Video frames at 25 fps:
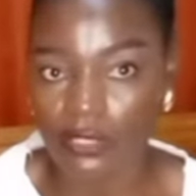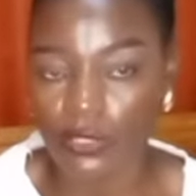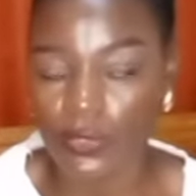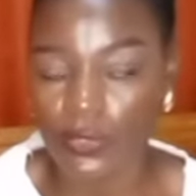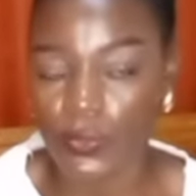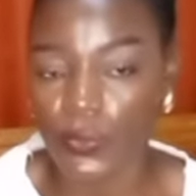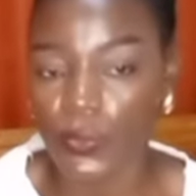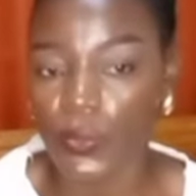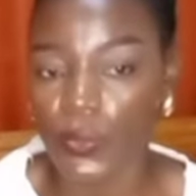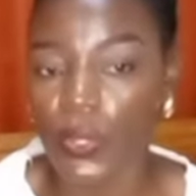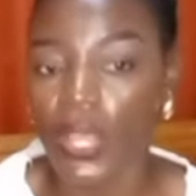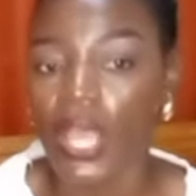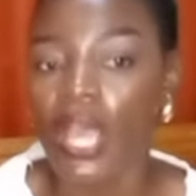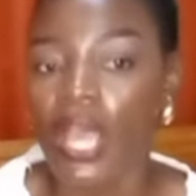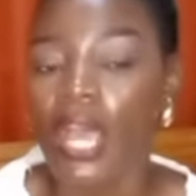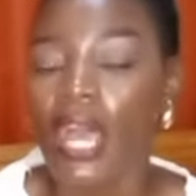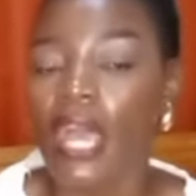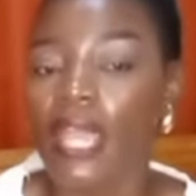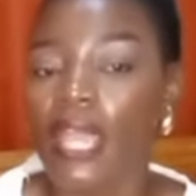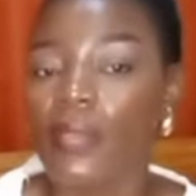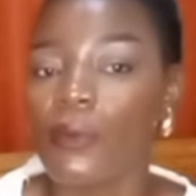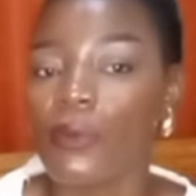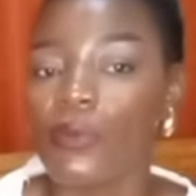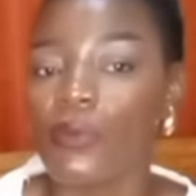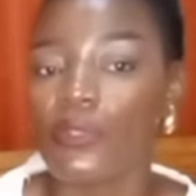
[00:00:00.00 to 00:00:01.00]
So
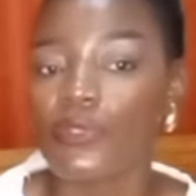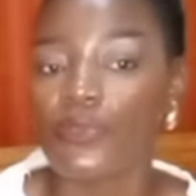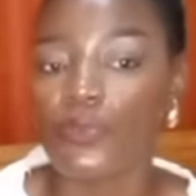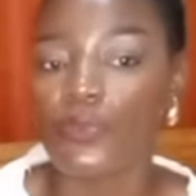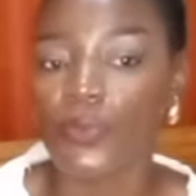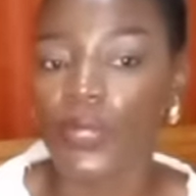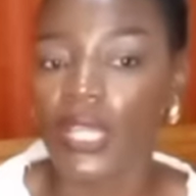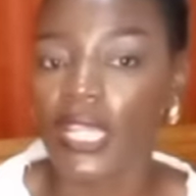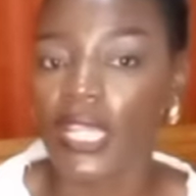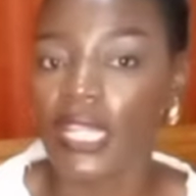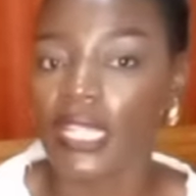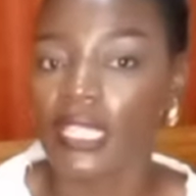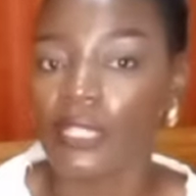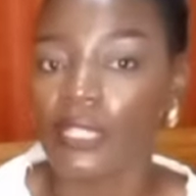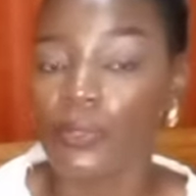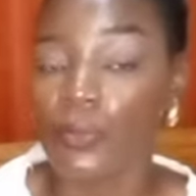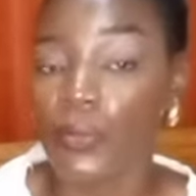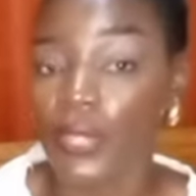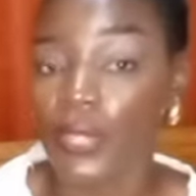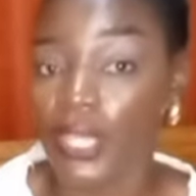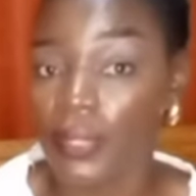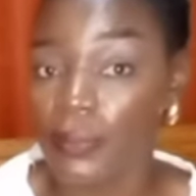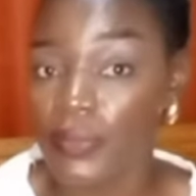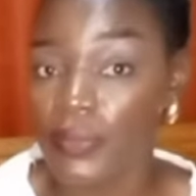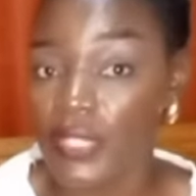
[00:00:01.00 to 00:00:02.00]
I was well
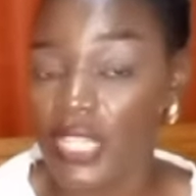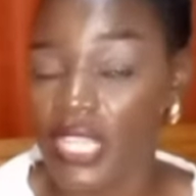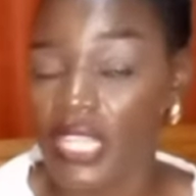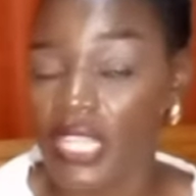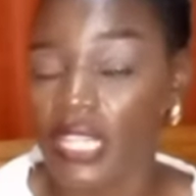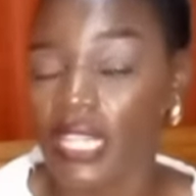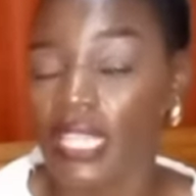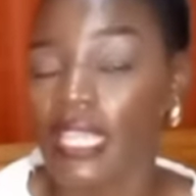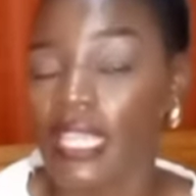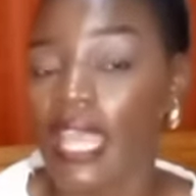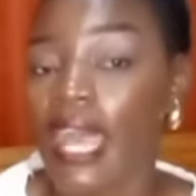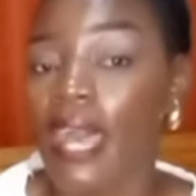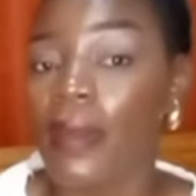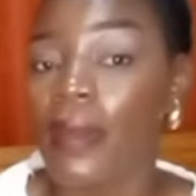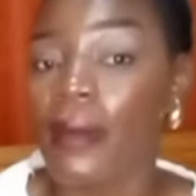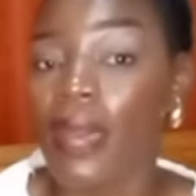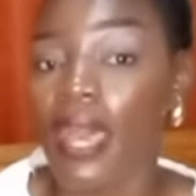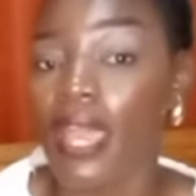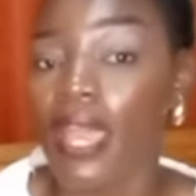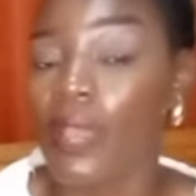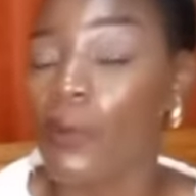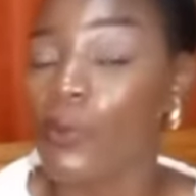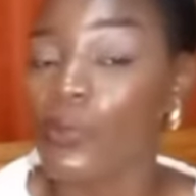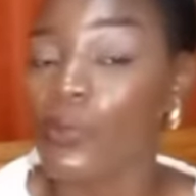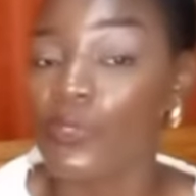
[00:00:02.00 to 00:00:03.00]
equipped and
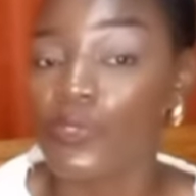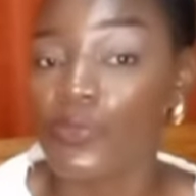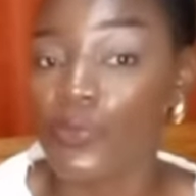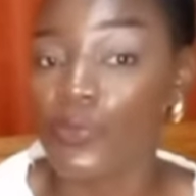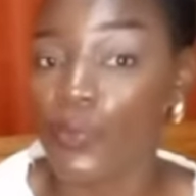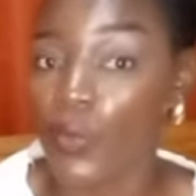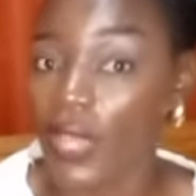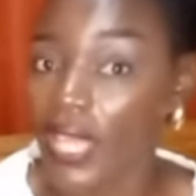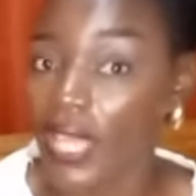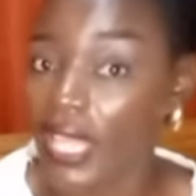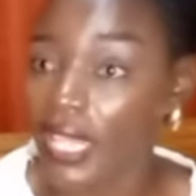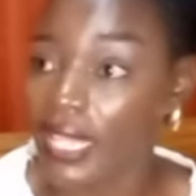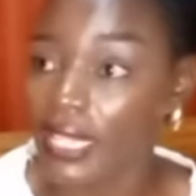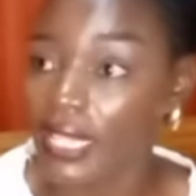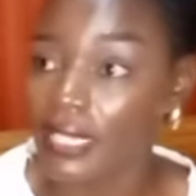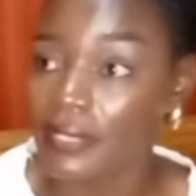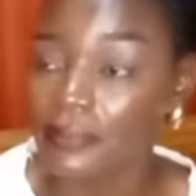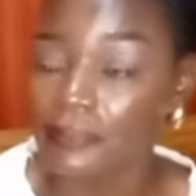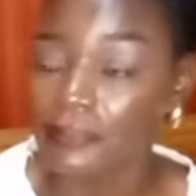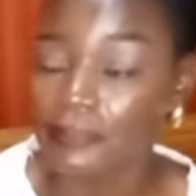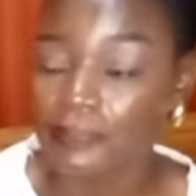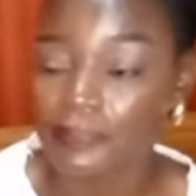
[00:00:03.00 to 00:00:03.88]
I was well